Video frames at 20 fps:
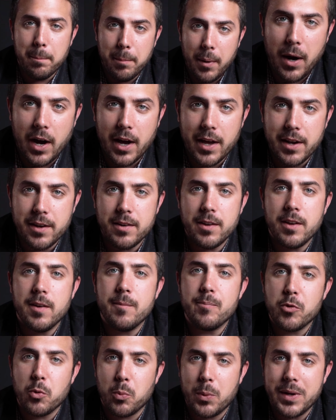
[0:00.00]
but
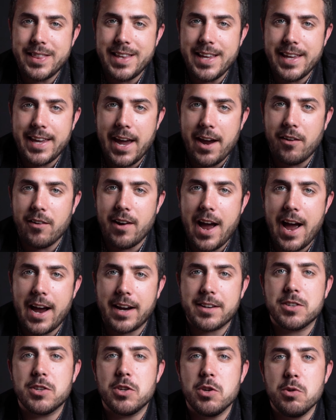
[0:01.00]
with the CARE
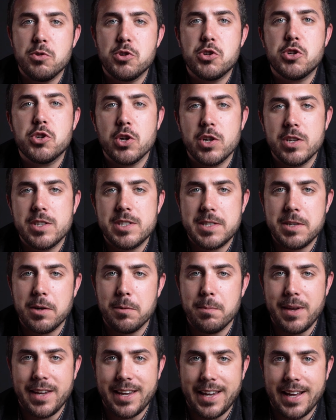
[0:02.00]
Act, you should still
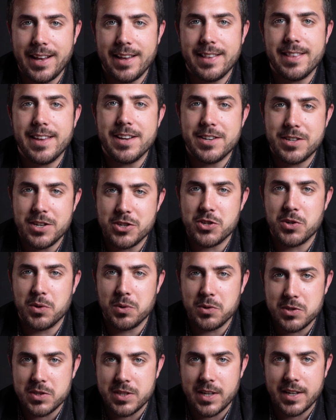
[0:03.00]
be getting the
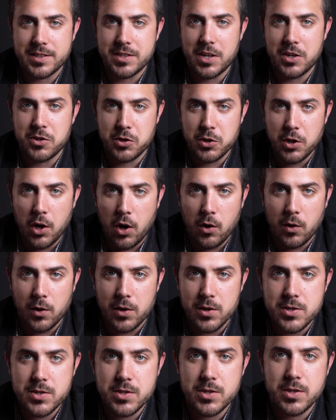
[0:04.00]
additional
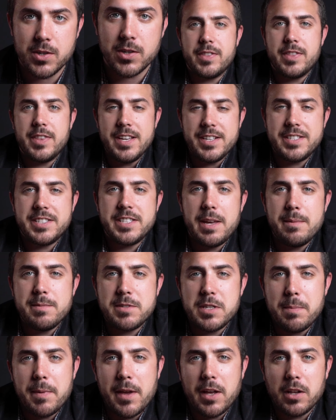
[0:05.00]
$600. This seems
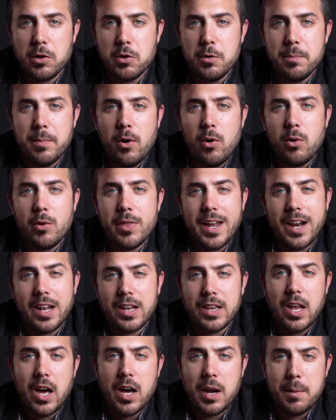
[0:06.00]
to be a loophole that a
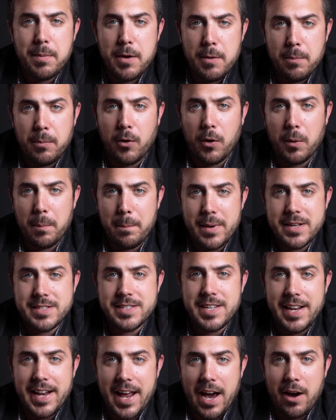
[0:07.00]
lot of people are
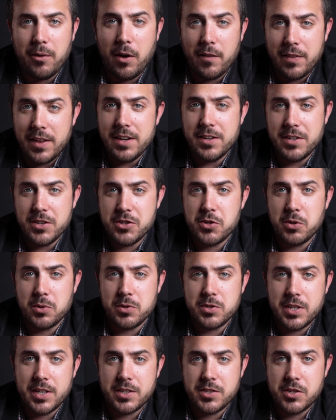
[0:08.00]
missing out on the additional
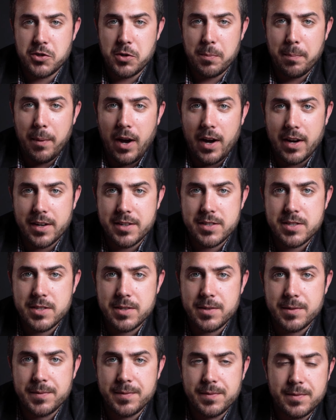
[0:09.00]
$600.
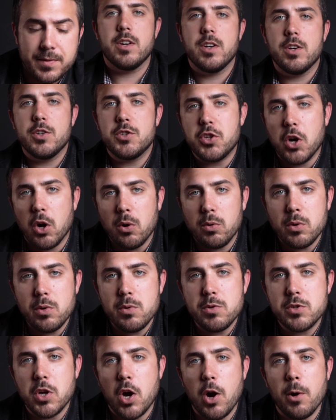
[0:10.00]
Don't
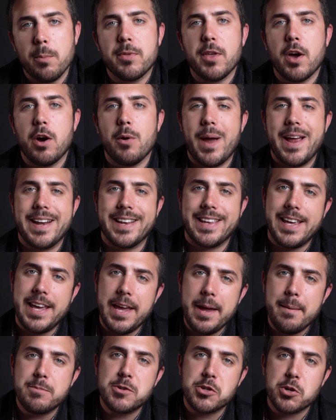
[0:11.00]
lose hope though, and
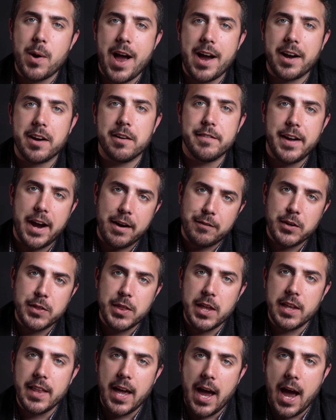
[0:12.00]
keep track of
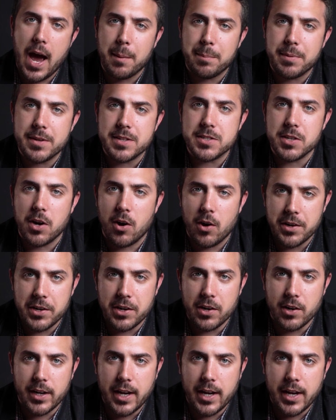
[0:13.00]
everything that happens on your